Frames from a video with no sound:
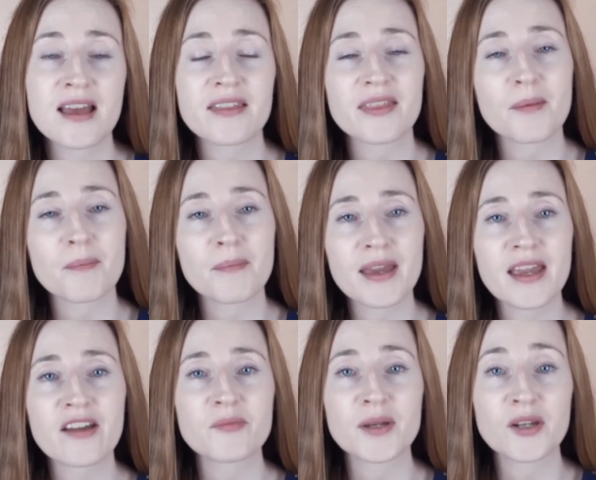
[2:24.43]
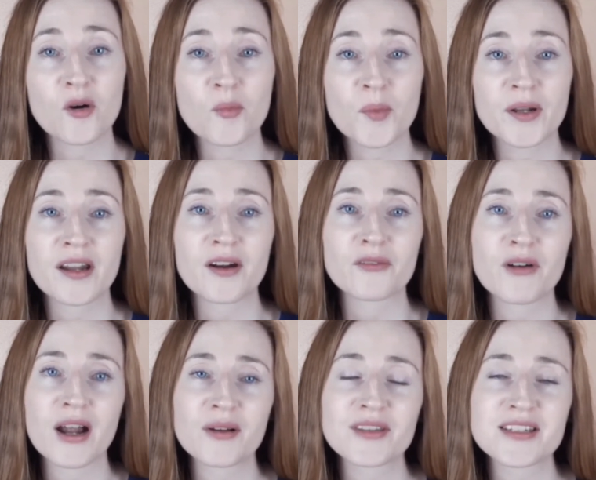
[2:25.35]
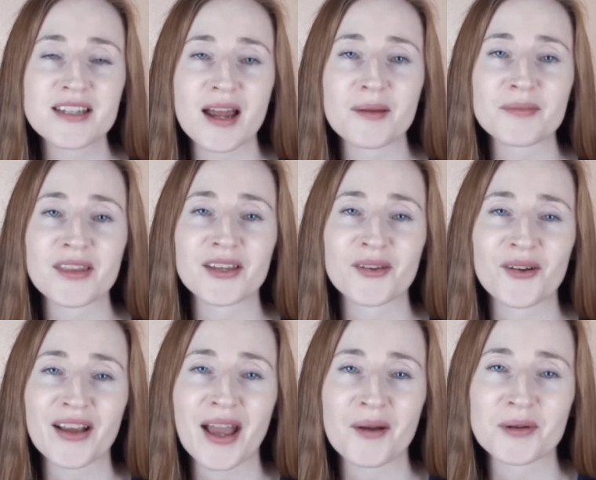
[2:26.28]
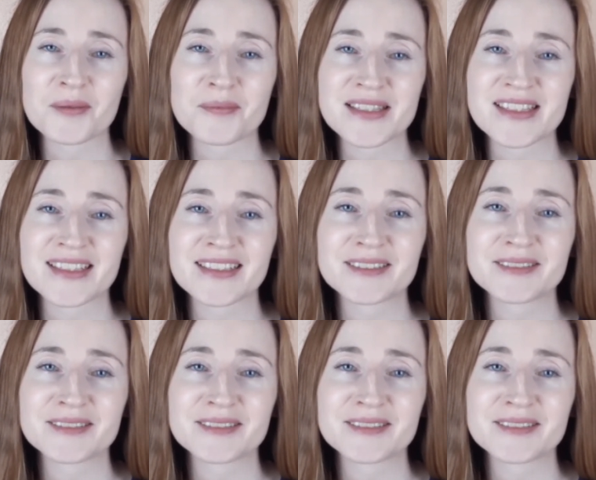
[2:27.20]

that may have been open around the time that your cat went missing.